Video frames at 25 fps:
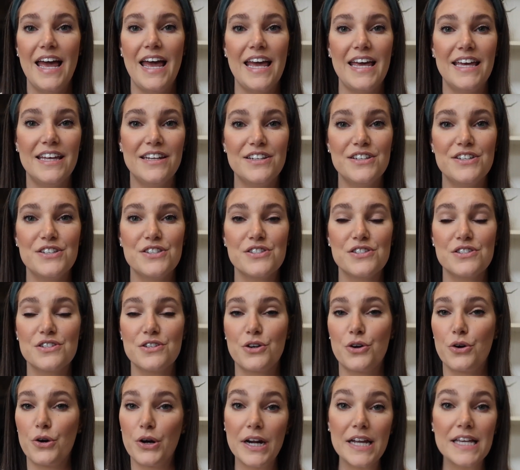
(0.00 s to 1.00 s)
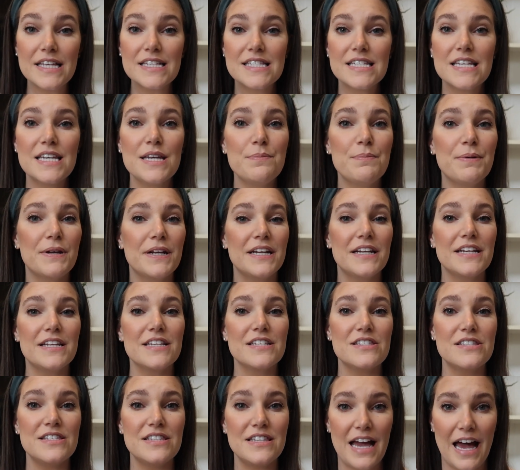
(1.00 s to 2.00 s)
It is crazy, but it
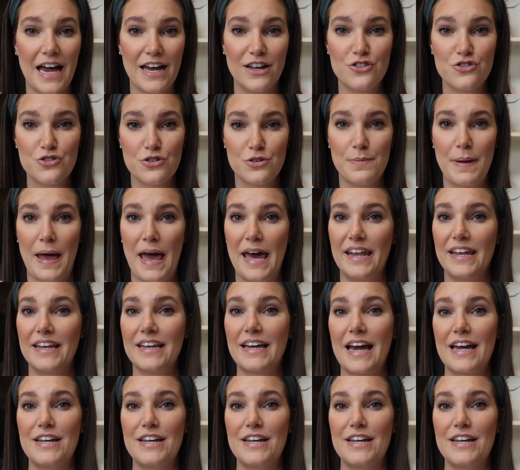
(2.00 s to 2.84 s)
is not traumatic.